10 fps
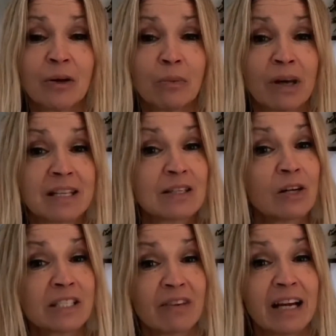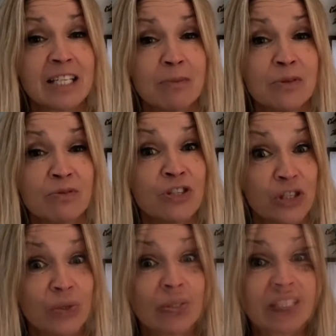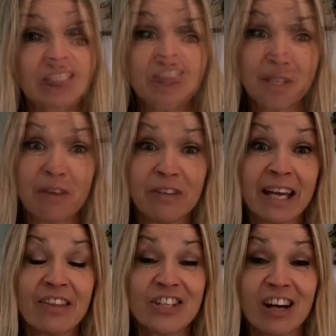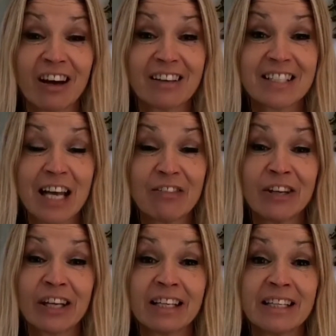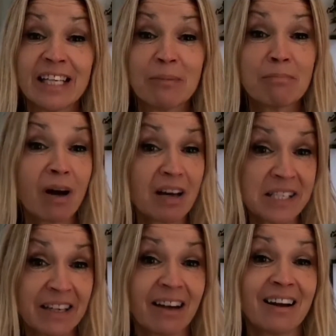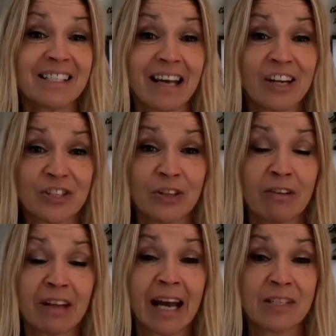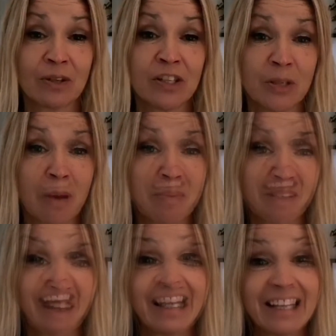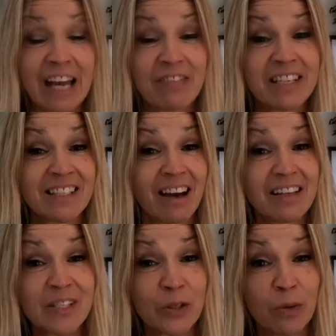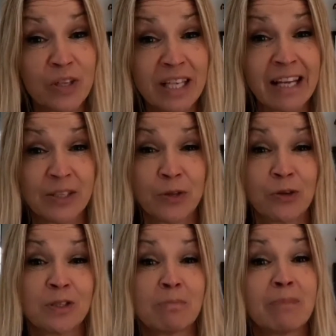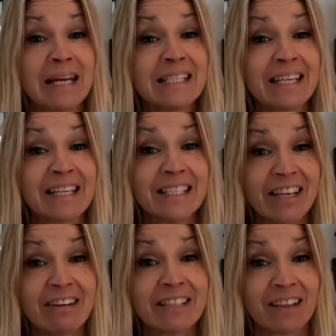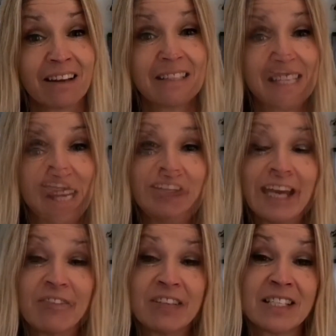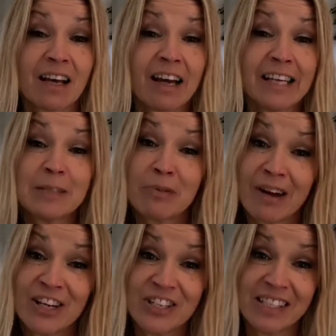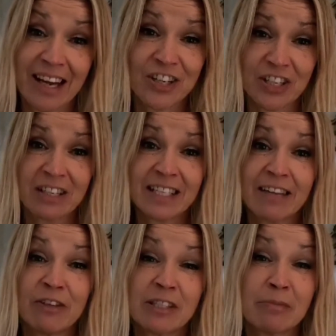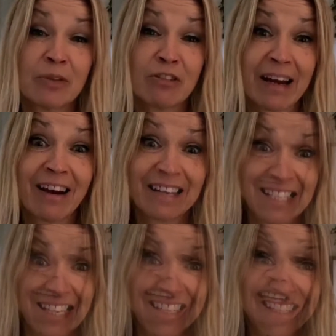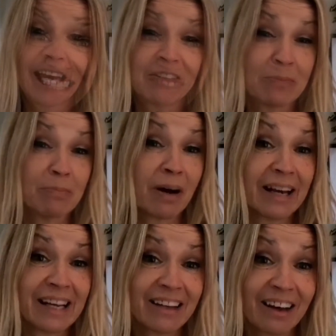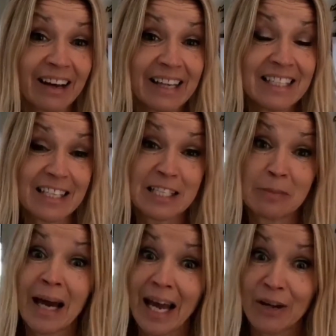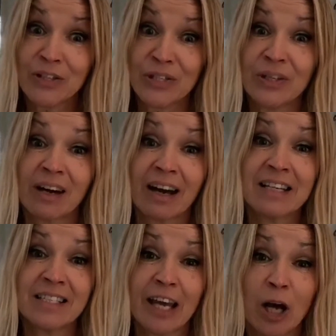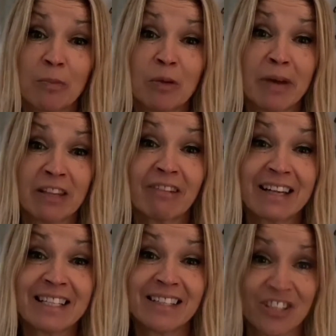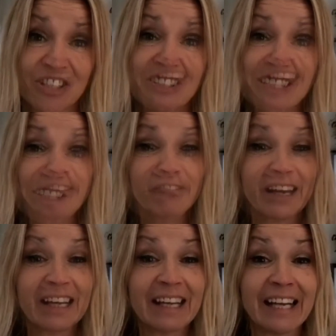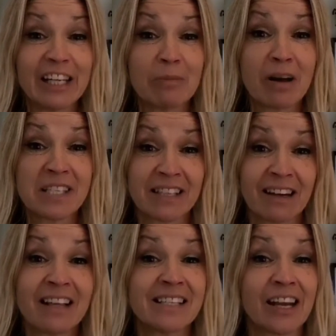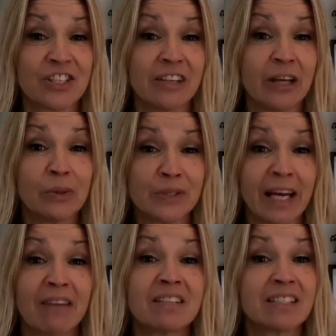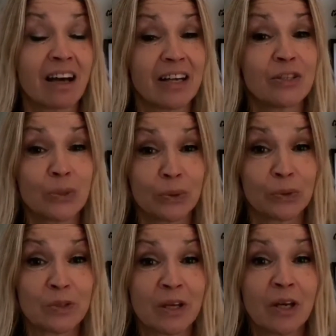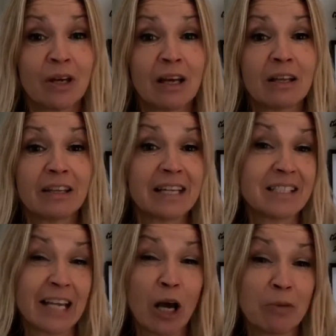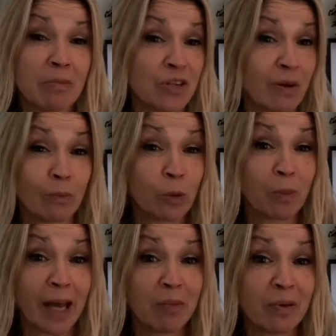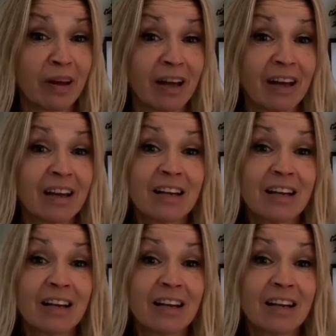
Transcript: where there's lots of items reduced. Also, if you get the chance, have a look at the masterclass section of the Houseology website. Here they have a design school which takes you through some basic interior design tips. They have a design inspiration section to give you some great ideas. They have some buying guides and some how-to guides to help you make the right decisions. And finally, in the masterclass section, they also have design tools, things to help you measure out wallpaper,